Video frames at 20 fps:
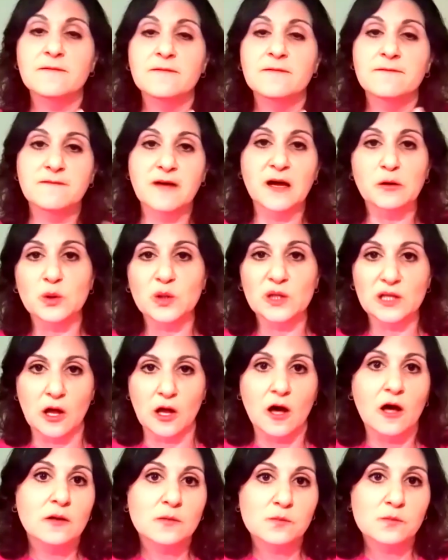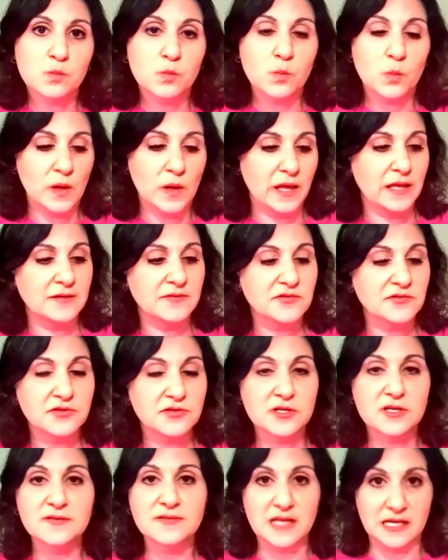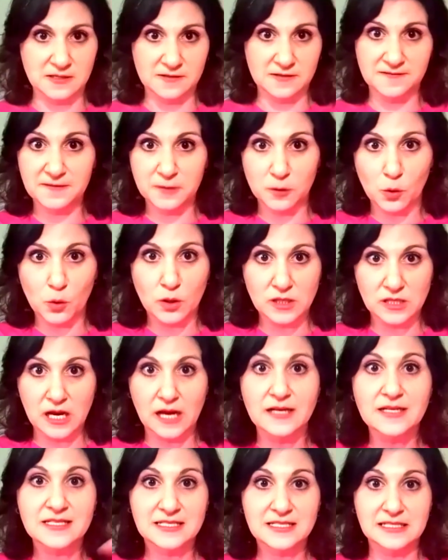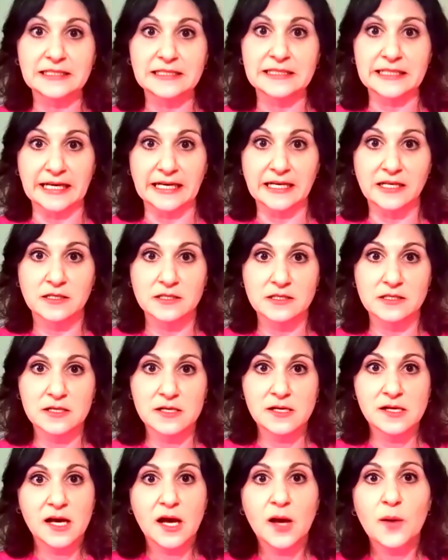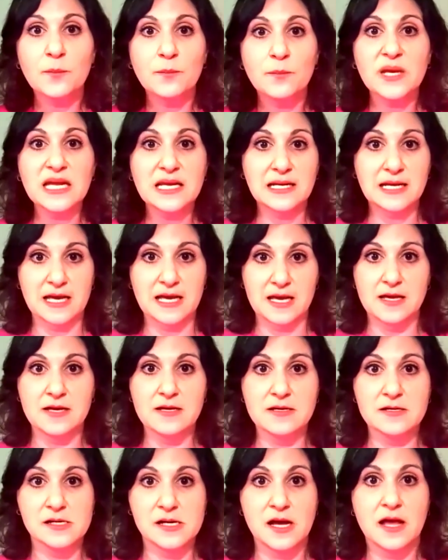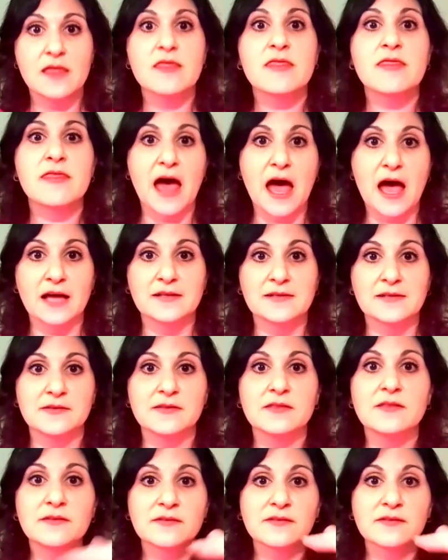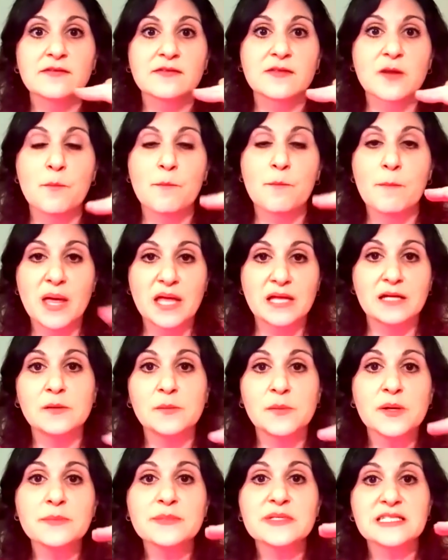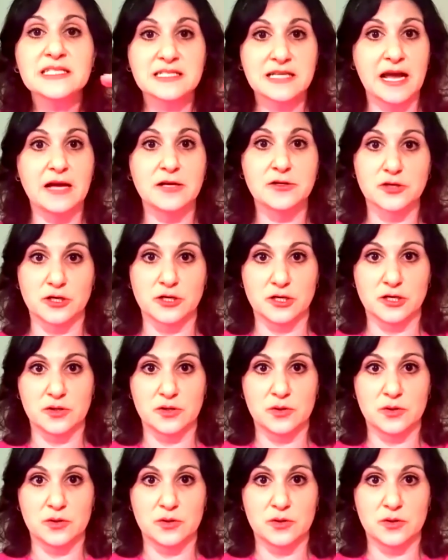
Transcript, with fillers: federal law, it serves as a floor, not a ceiling, meaning that this is the minimum standard